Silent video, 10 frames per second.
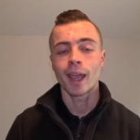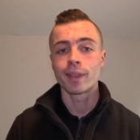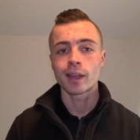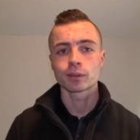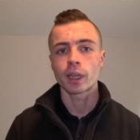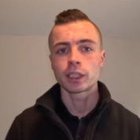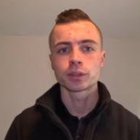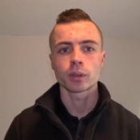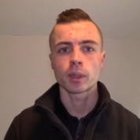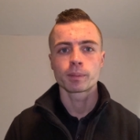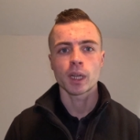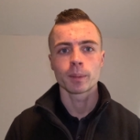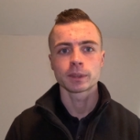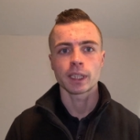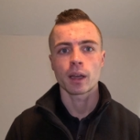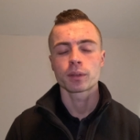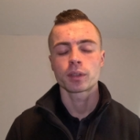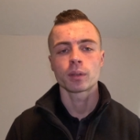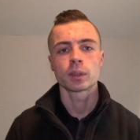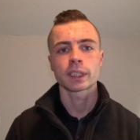And that range really comes down
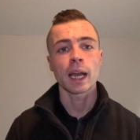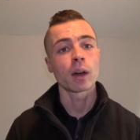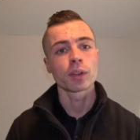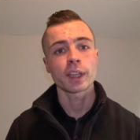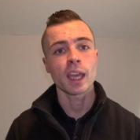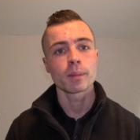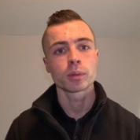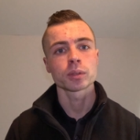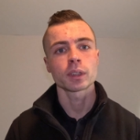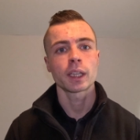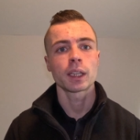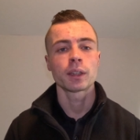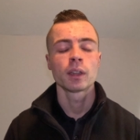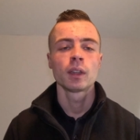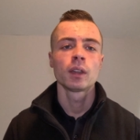to is how the cable's laid,